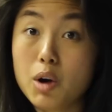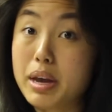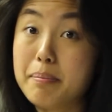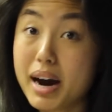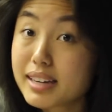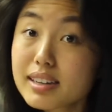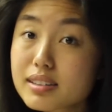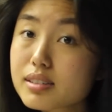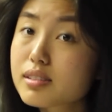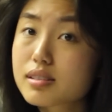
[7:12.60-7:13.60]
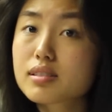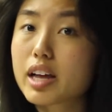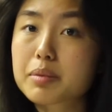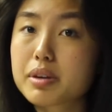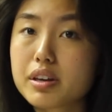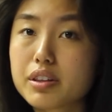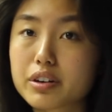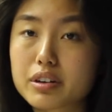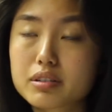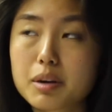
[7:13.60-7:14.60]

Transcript: Oh yeah, my dentist doesn't like me either.